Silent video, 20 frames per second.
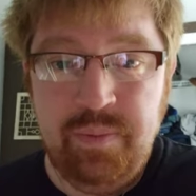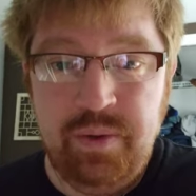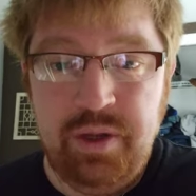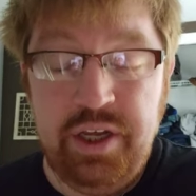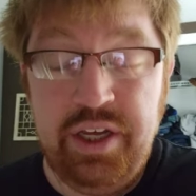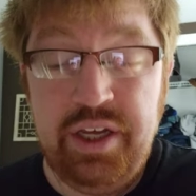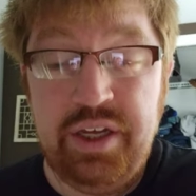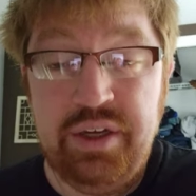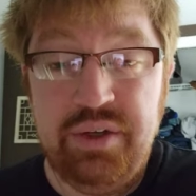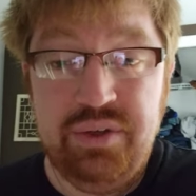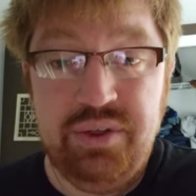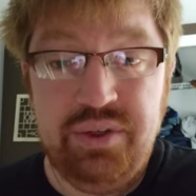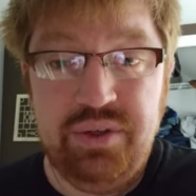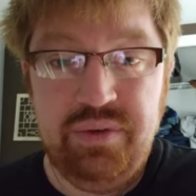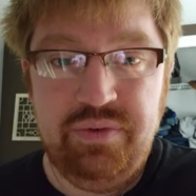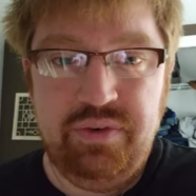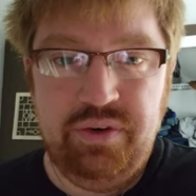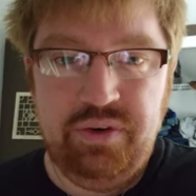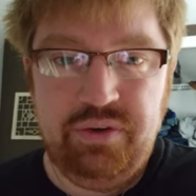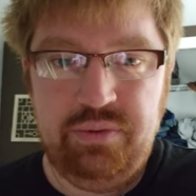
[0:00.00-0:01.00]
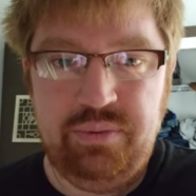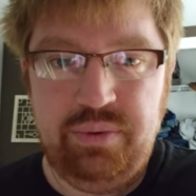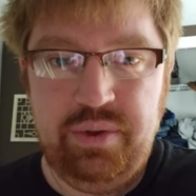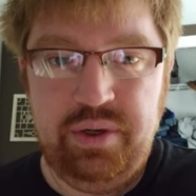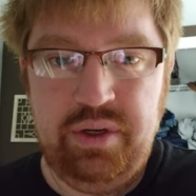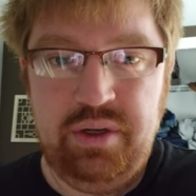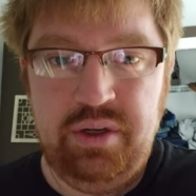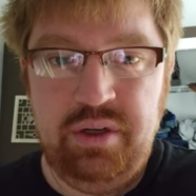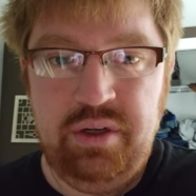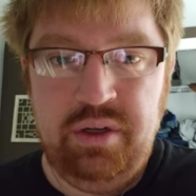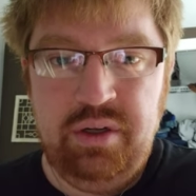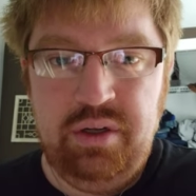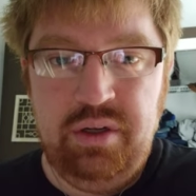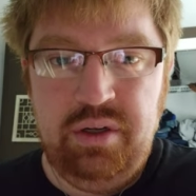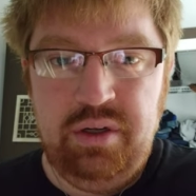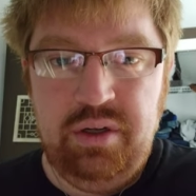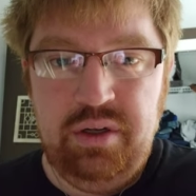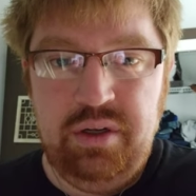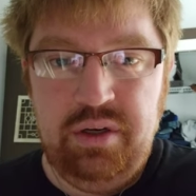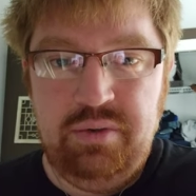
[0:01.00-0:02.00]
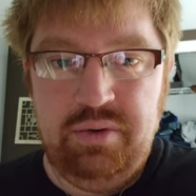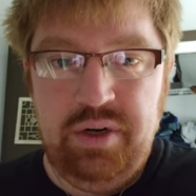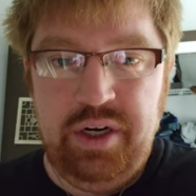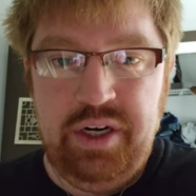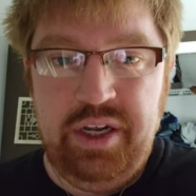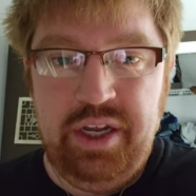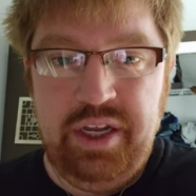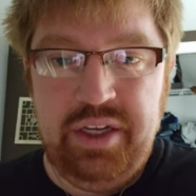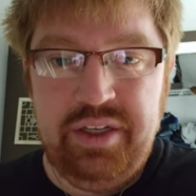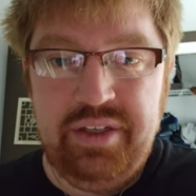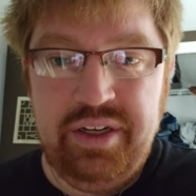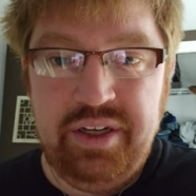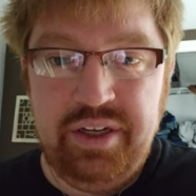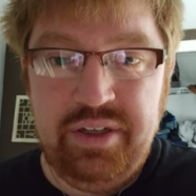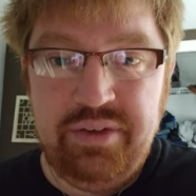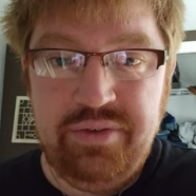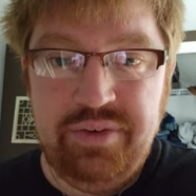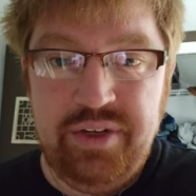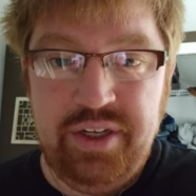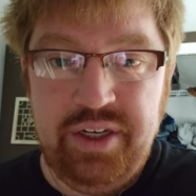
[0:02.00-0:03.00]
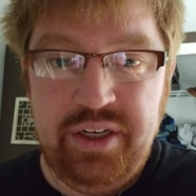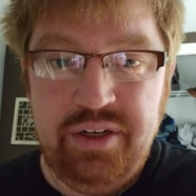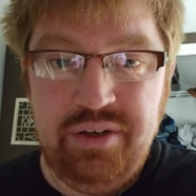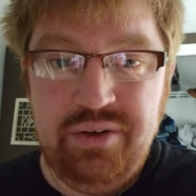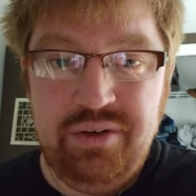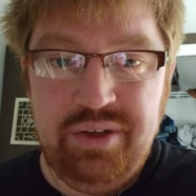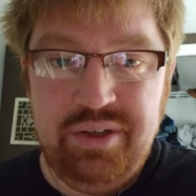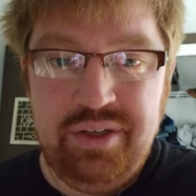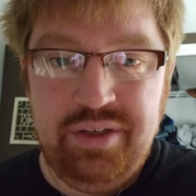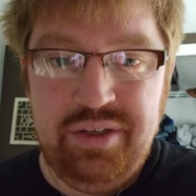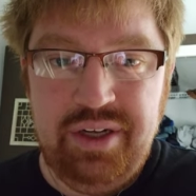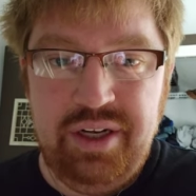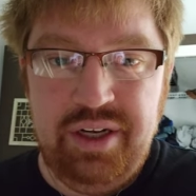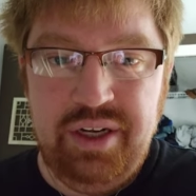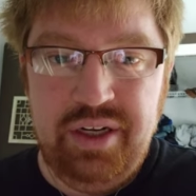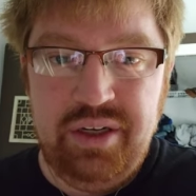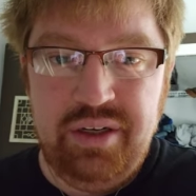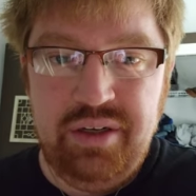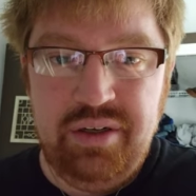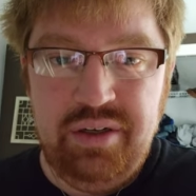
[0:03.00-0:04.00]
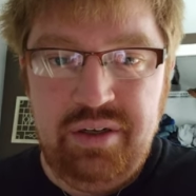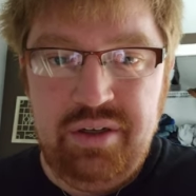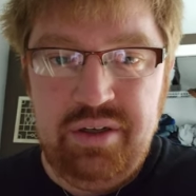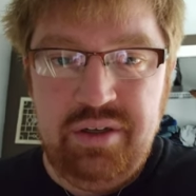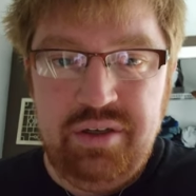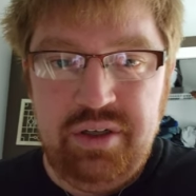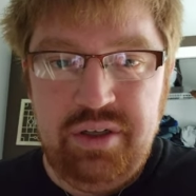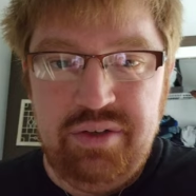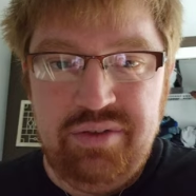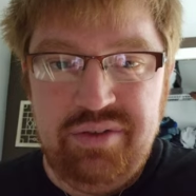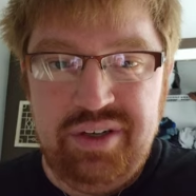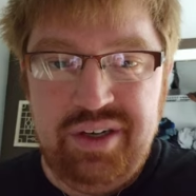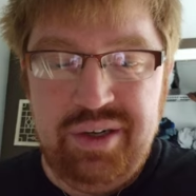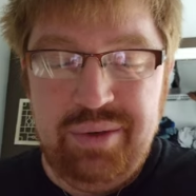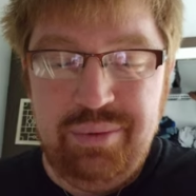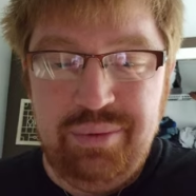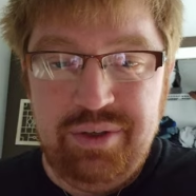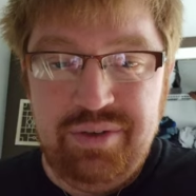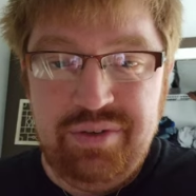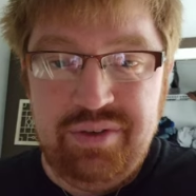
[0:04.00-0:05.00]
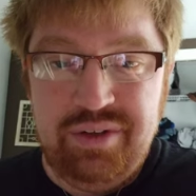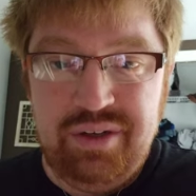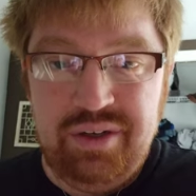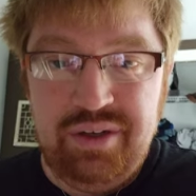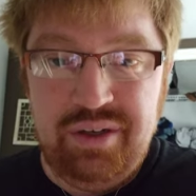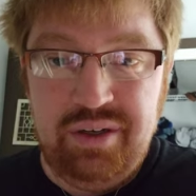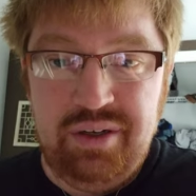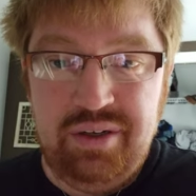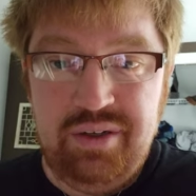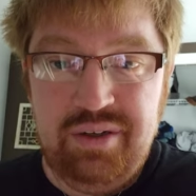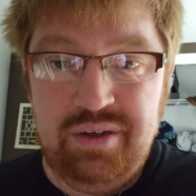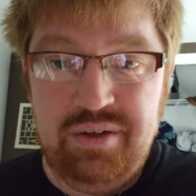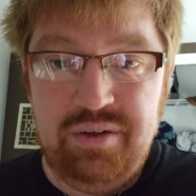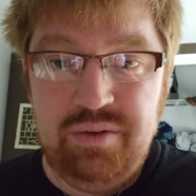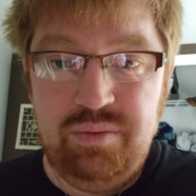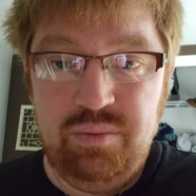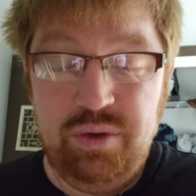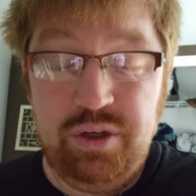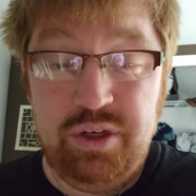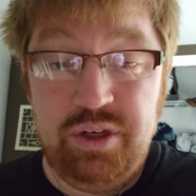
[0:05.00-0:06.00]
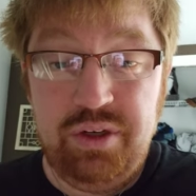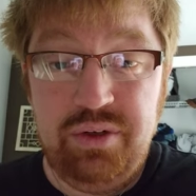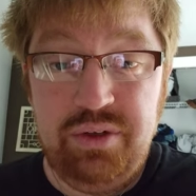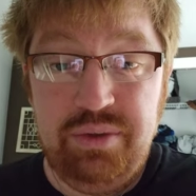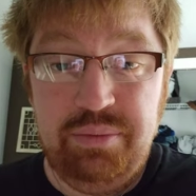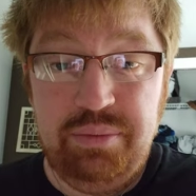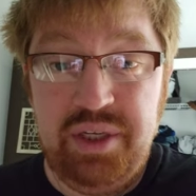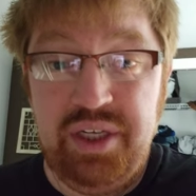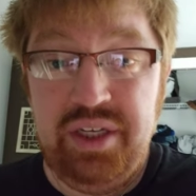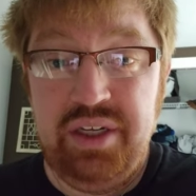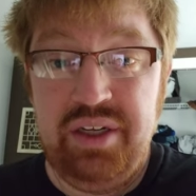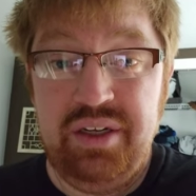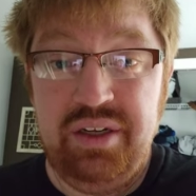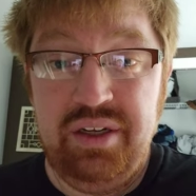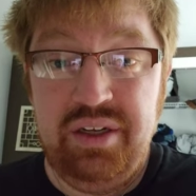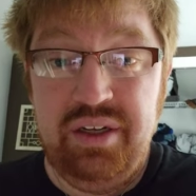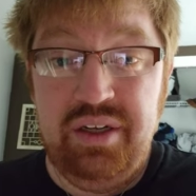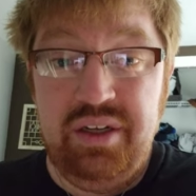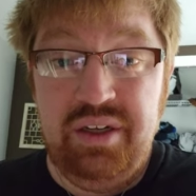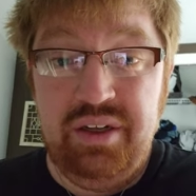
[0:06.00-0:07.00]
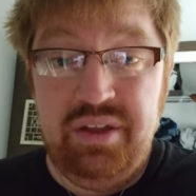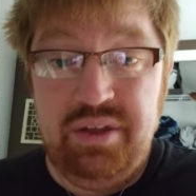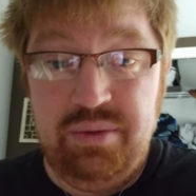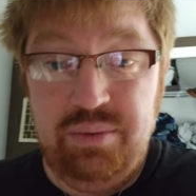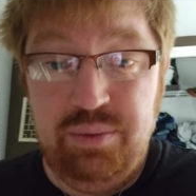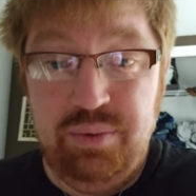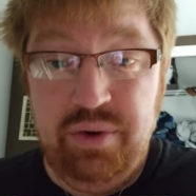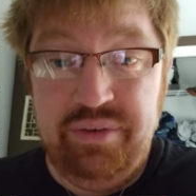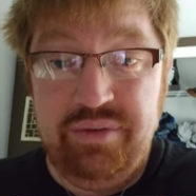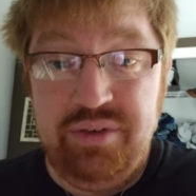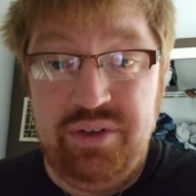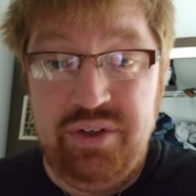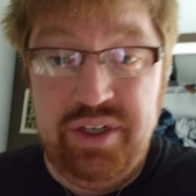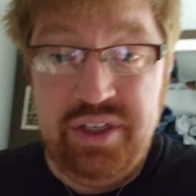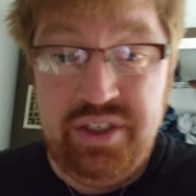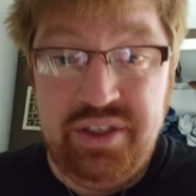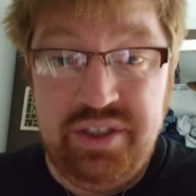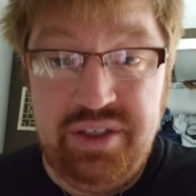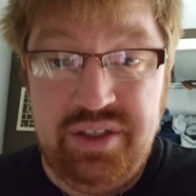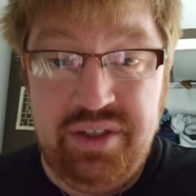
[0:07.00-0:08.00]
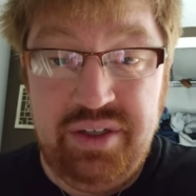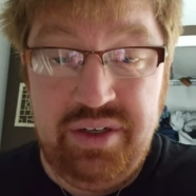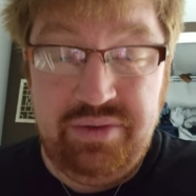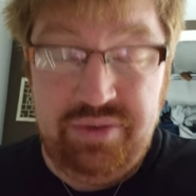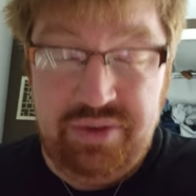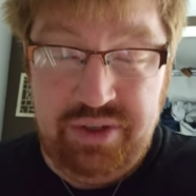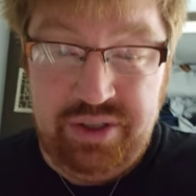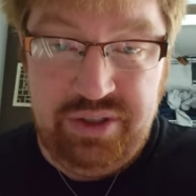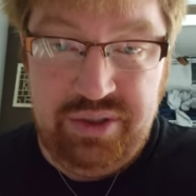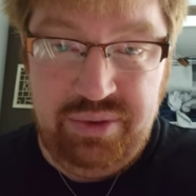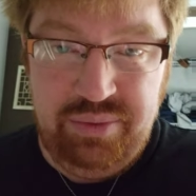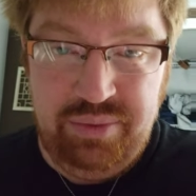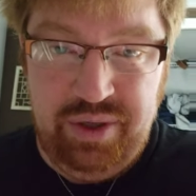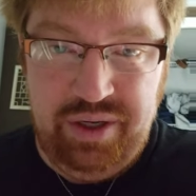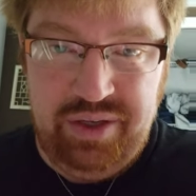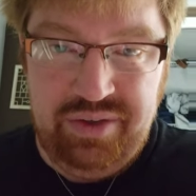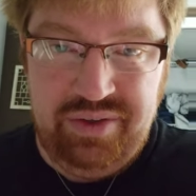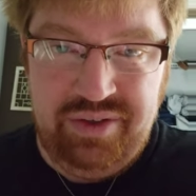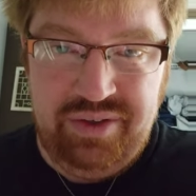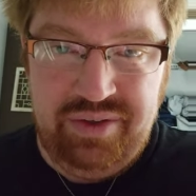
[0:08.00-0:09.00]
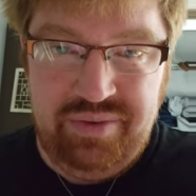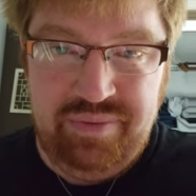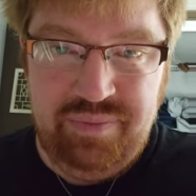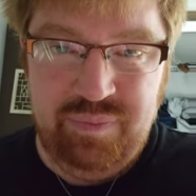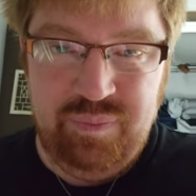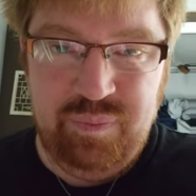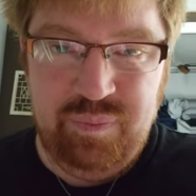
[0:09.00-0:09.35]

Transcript: Hey YouTubers, Redhead Takes Video of the Day. Yesterday we saw what could be the revelation of Christian Watson.